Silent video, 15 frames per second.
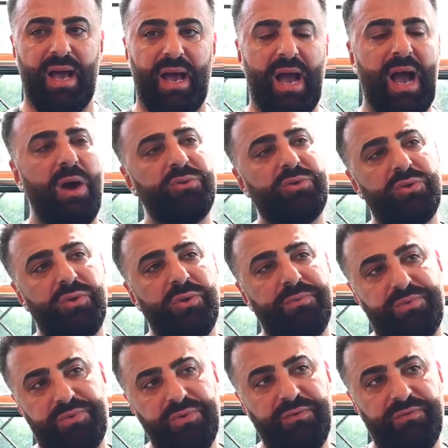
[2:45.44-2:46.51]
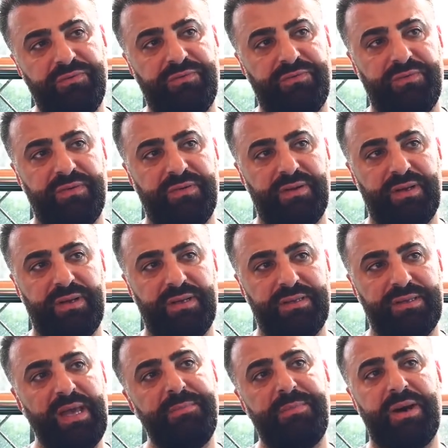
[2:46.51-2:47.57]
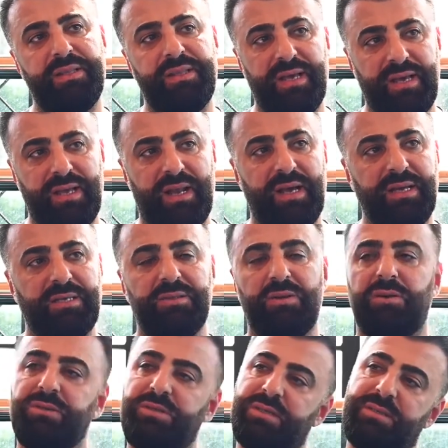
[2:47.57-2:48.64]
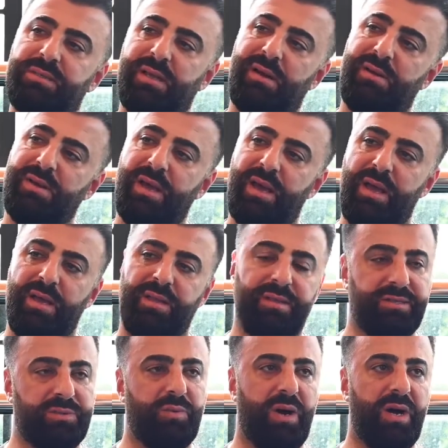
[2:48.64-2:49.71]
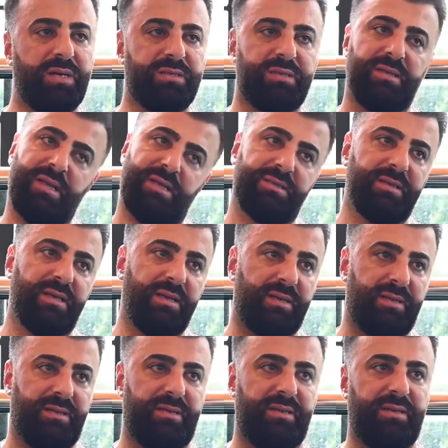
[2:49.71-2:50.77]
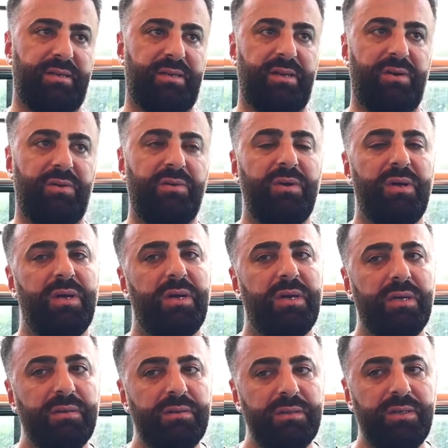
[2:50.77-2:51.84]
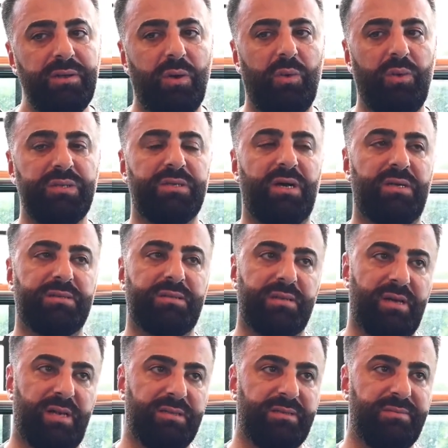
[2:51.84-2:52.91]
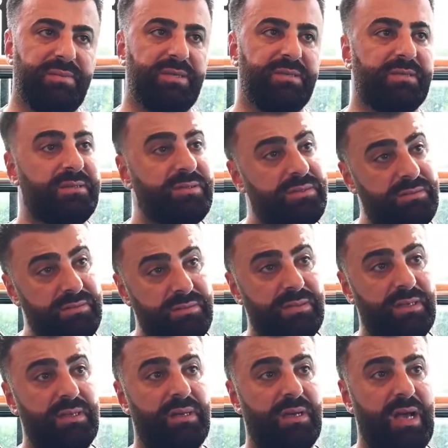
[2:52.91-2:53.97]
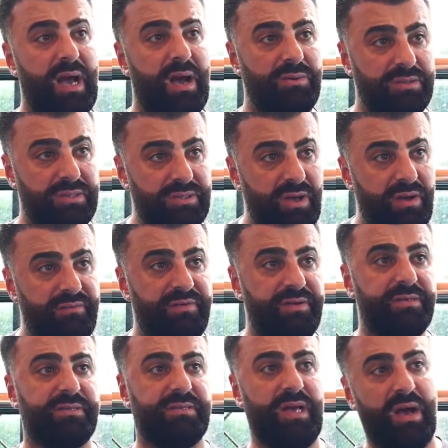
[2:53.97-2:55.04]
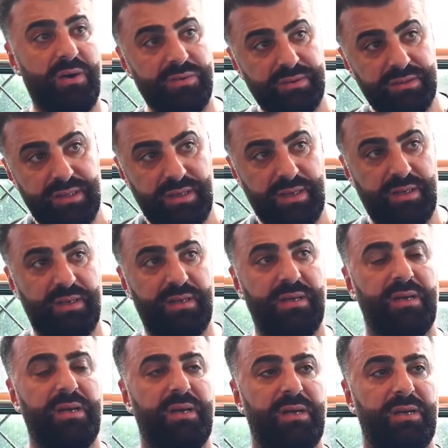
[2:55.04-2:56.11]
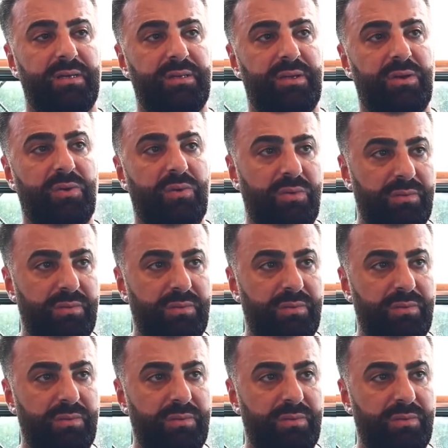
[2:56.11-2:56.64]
how to improve day by day, like not just this works and that's it. You always ask the customers, how's the service, how is the do